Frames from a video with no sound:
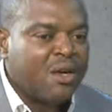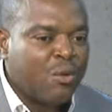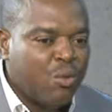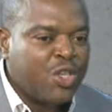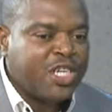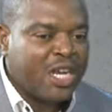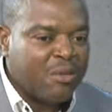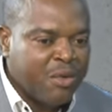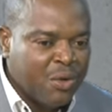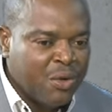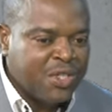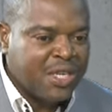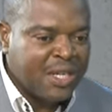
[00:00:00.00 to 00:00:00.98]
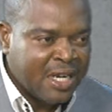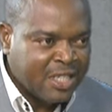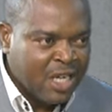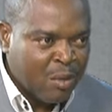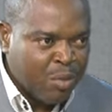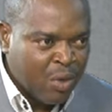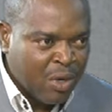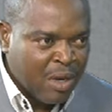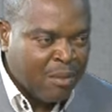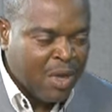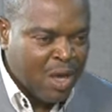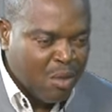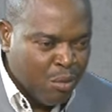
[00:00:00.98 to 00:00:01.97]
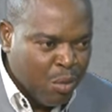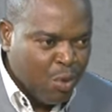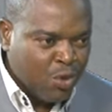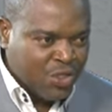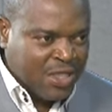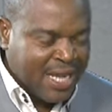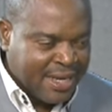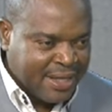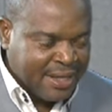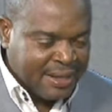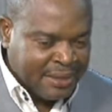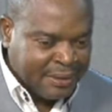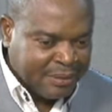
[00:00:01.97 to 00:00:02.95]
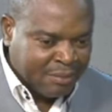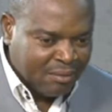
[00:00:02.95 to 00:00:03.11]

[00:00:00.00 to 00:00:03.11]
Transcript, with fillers: which can be used in the national program, books that uh,